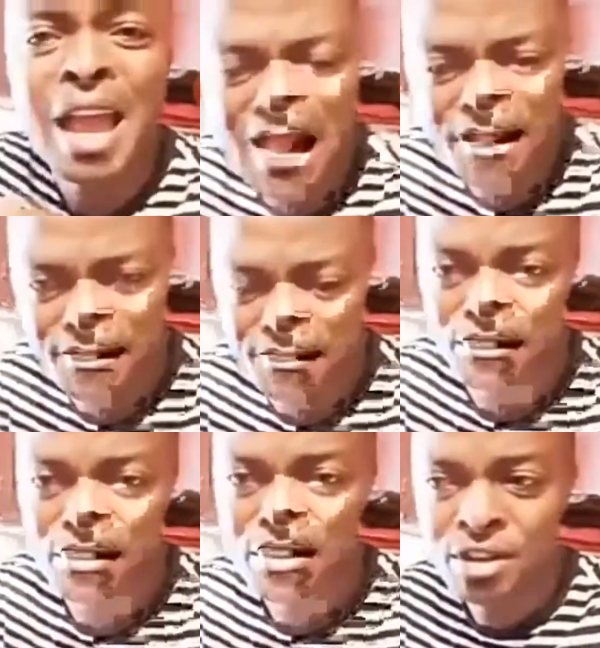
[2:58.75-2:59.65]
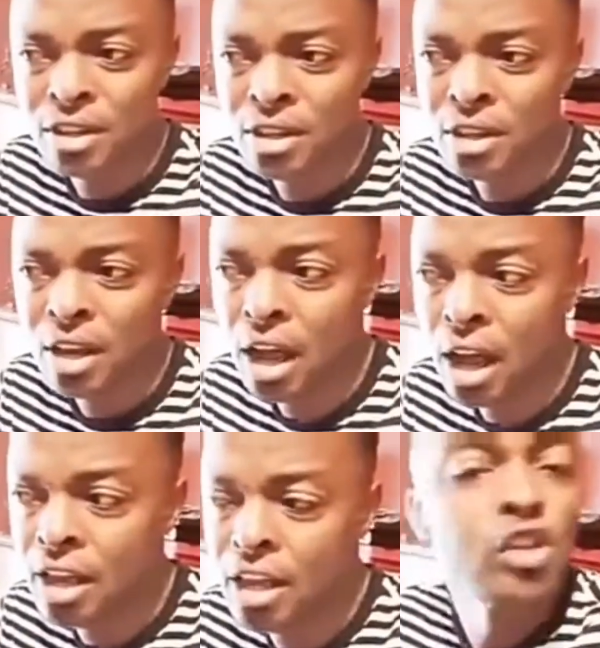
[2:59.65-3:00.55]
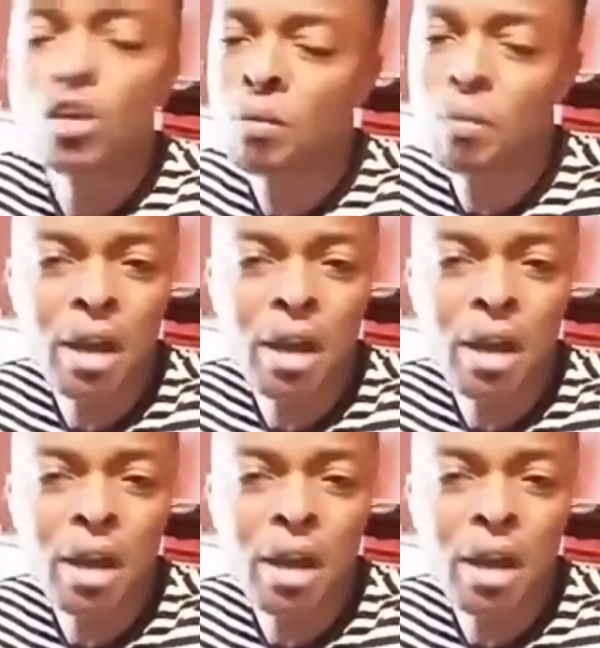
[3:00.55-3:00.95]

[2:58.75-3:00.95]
Then I'm remembered that even my